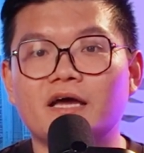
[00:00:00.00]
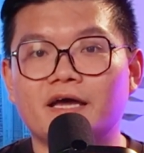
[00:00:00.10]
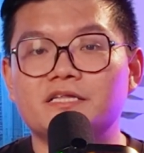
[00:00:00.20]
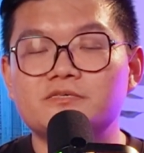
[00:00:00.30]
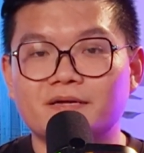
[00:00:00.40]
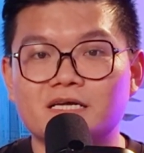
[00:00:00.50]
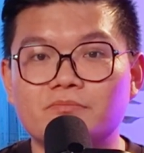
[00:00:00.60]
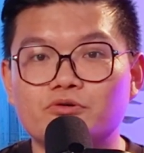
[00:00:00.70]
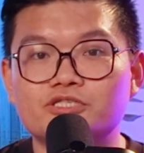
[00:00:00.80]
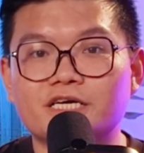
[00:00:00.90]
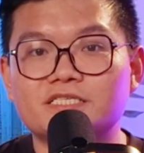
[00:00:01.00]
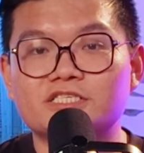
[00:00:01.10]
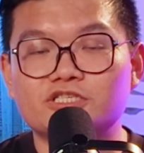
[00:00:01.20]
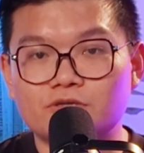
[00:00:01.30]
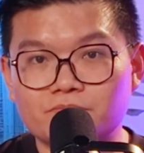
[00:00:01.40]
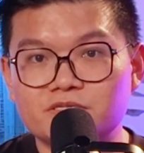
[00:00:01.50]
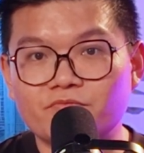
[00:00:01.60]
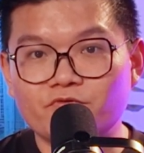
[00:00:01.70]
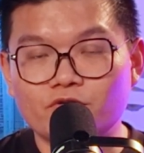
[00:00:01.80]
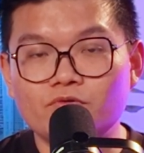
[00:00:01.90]
And this particular project is actually
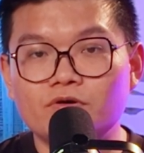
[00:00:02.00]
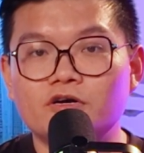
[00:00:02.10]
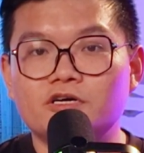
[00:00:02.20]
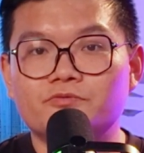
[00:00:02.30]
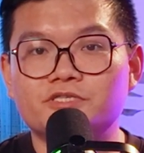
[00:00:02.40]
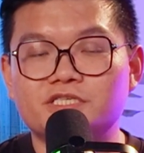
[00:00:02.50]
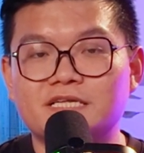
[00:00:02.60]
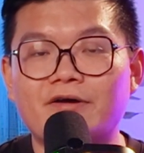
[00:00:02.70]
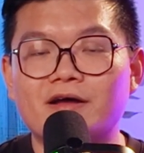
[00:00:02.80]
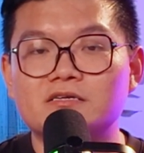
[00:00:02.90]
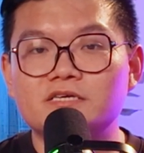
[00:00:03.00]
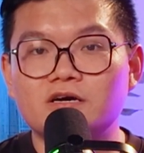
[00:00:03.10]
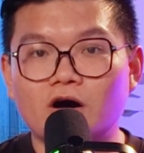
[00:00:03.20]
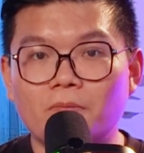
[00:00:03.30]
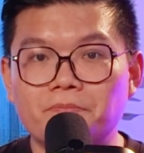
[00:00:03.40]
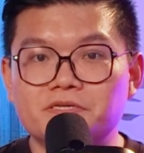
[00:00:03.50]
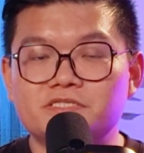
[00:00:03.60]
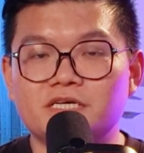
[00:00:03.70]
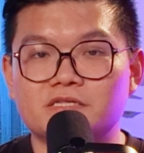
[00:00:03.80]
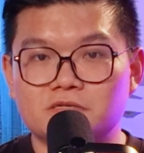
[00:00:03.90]
Thomson View, which is directly
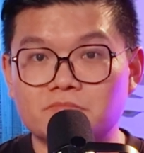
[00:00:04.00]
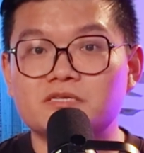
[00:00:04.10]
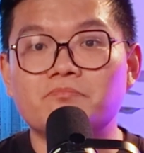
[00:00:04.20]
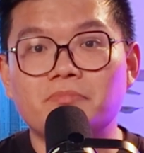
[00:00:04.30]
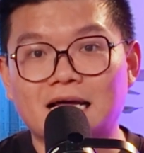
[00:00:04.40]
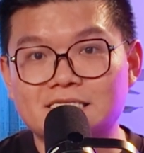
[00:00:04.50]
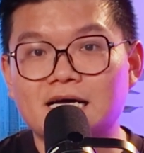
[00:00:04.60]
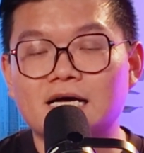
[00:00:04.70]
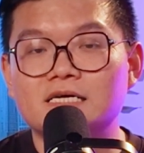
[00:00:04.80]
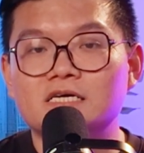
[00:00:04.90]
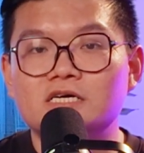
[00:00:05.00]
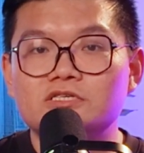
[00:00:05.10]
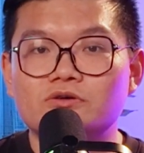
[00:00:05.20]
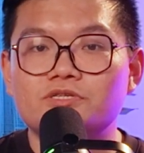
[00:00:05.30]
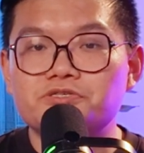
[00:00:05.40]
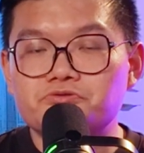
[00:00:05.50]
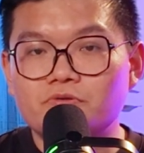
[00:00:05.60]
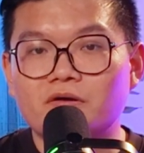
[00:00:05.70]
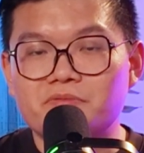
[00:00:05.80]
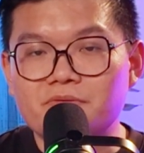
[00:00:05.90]
opposite Thomson Plaza. So this
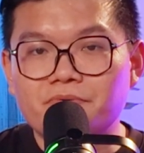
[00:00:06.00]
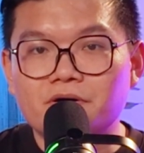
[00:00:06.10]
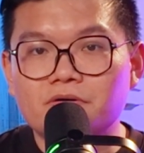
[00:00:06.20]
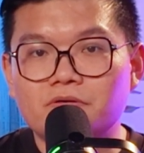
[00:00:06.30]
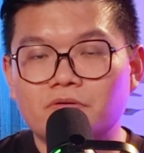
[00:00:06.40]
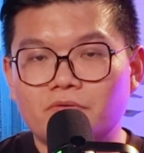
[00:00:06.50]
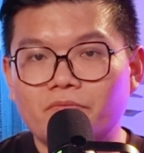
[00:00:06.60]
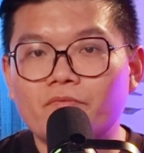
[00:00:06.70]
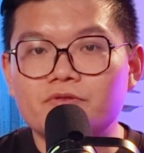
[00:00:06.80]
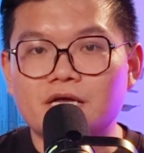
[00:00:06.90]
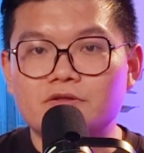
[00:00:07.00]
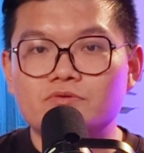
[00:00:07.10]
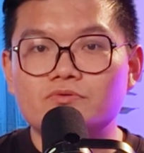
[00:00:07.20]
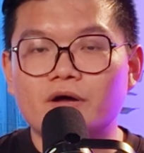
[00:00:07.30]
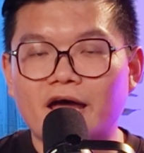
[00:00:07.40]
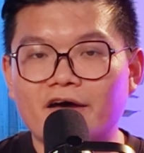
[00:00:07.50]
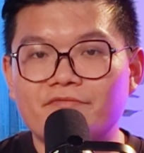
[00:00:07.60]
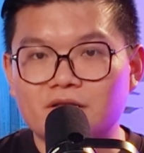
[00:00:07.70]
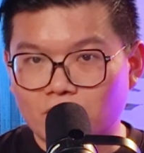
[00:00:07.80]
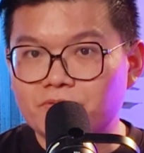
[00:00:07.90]
group of people, they do
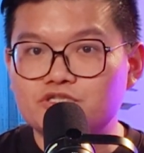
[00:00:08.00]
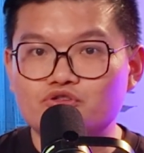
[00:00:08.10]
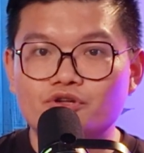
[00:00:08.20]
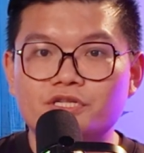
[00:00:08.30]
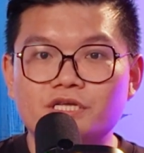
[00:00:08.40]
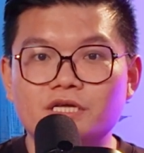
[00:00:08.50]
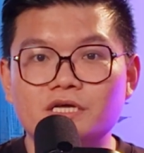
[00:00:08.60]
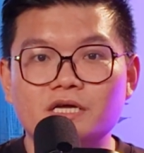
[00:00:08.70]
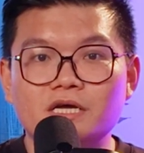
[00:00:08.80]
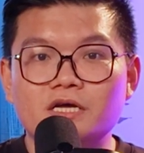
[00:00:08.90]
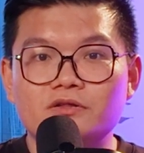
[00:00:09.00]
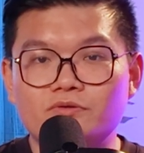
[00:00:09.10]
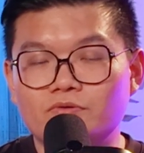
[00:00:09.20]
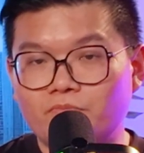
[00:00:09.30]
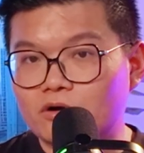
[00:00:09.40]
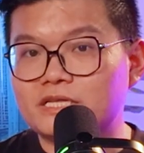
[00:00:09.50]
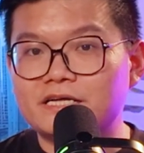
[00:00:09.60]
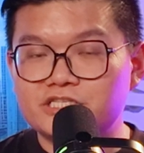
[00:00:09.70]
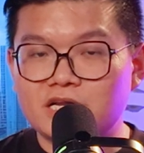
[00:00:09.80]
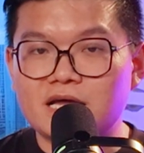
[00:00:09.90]
have an opportunity to
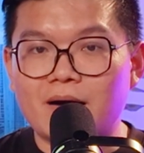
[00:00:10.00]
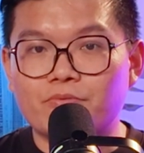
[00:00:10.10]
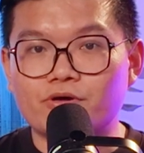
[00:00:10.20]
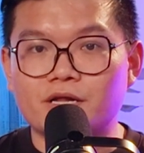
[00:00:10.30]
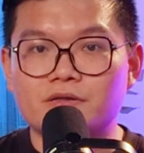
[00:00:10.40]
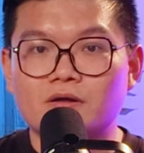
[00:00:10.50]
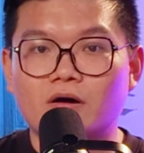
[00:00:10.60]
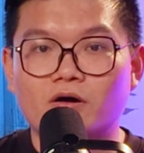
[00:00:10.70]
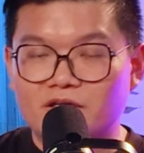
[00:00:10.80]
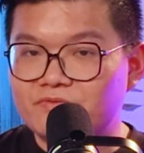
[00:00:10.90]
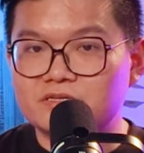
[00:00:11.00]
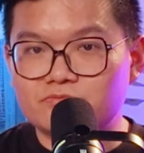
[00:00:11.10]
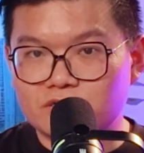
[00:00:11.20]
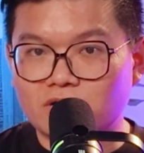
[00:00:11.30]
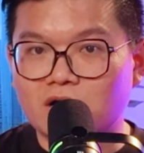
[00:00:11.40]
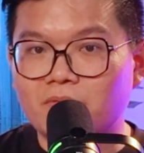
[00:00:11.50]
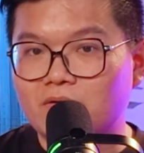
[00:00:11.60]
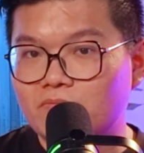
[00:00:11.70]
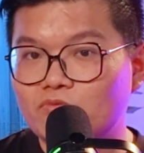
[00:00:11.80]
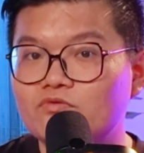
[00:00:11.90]
potentially upgrade, or even we talk
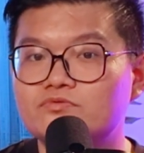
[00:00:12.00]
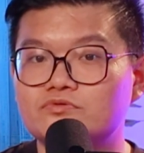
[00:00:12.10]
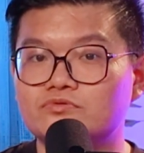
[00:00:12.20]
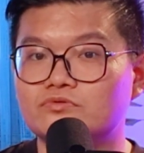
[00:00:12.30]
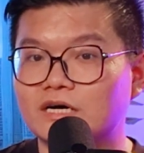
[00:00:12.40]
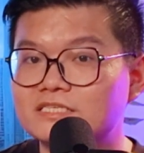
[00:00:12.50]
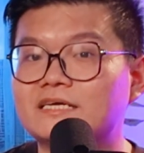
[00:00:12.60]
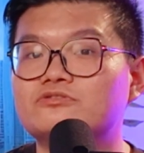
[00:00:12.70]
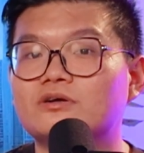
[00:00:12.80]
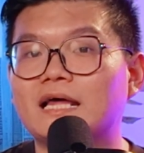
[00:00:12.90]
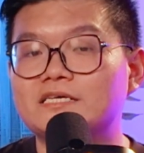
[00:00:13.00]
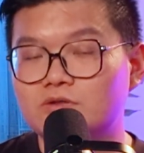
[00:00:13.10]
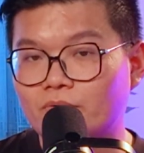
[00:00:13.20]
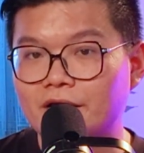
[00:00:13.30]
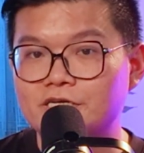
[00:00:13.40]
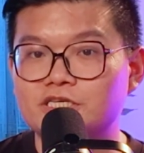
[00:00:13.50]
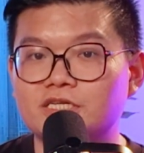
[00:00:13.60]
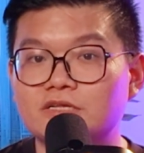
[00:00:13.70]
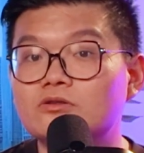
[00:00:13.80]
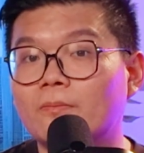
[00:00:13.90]
about move to a centralized location
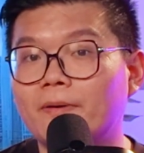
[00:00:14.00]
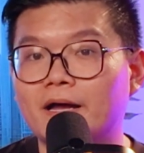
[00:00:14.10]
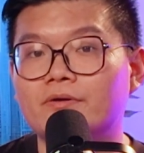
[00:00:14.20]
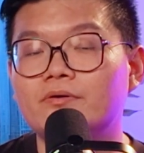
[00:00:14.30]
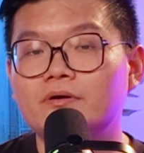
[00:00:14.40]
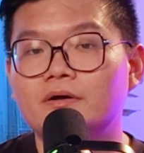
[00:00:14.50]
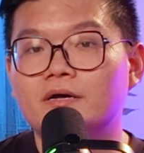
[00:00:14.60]
in Toa Payoh.